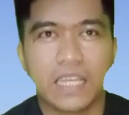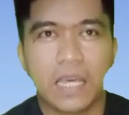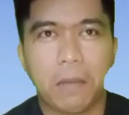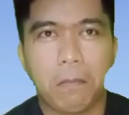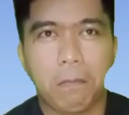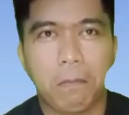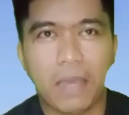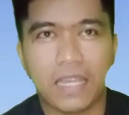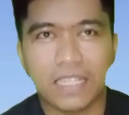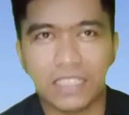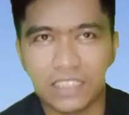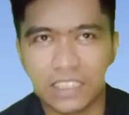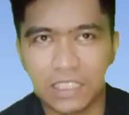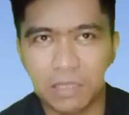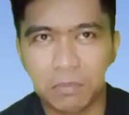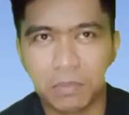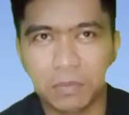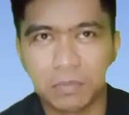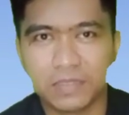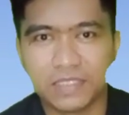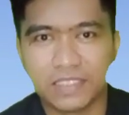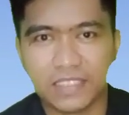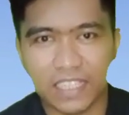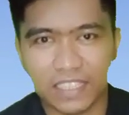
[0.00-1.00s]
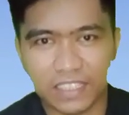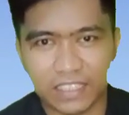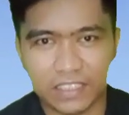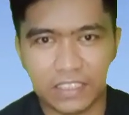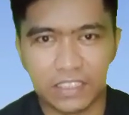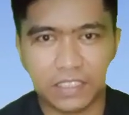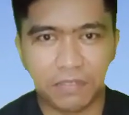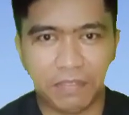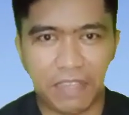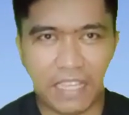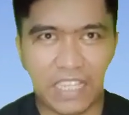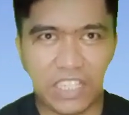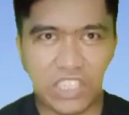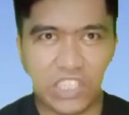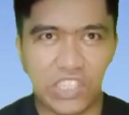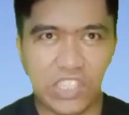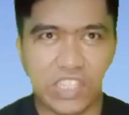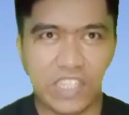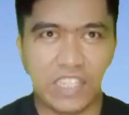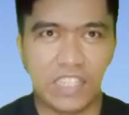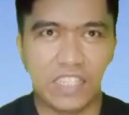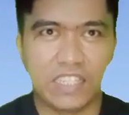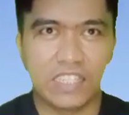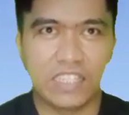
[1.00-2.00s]
a maximum
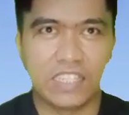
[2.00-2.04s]
satisfaction.